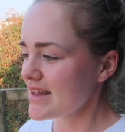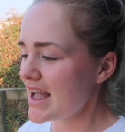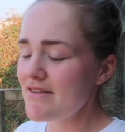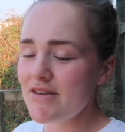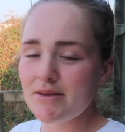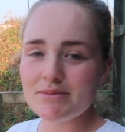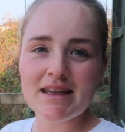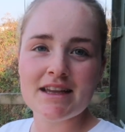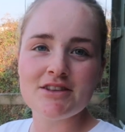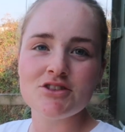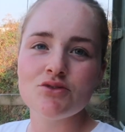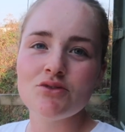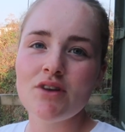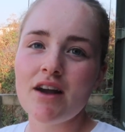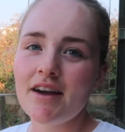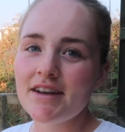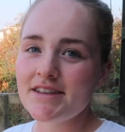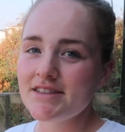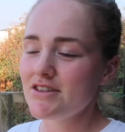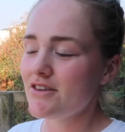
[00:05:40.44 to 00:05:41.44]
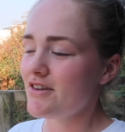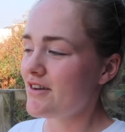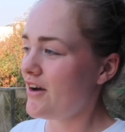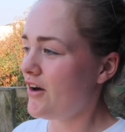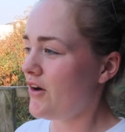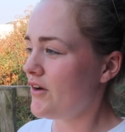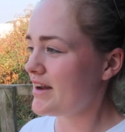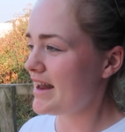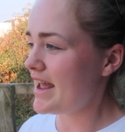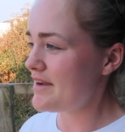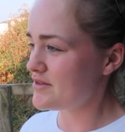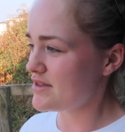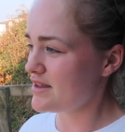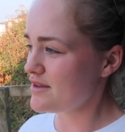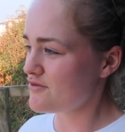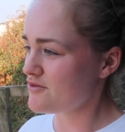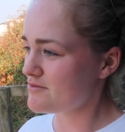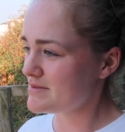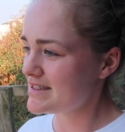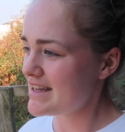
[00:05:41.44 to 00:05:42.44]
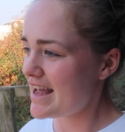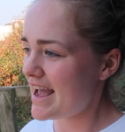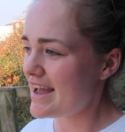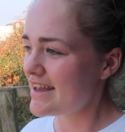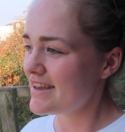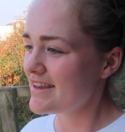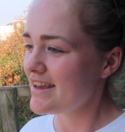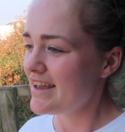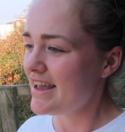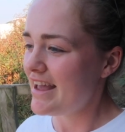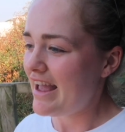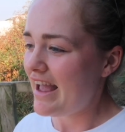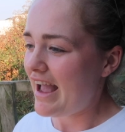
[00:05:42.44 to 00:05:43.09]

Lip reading: updated you guys on everything from today.